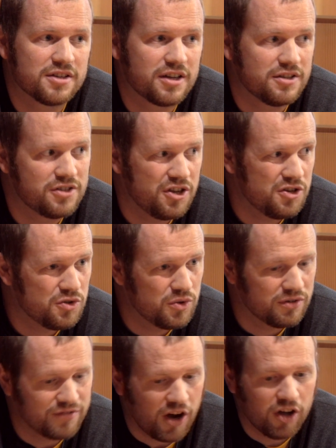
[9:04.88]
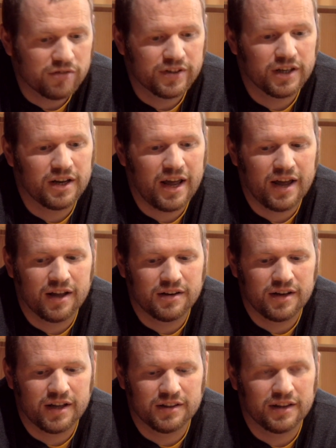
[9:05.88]
to continue to evolve it
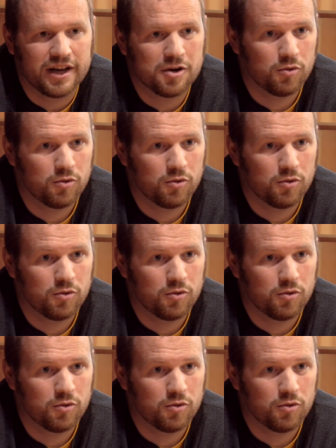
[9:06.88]
and let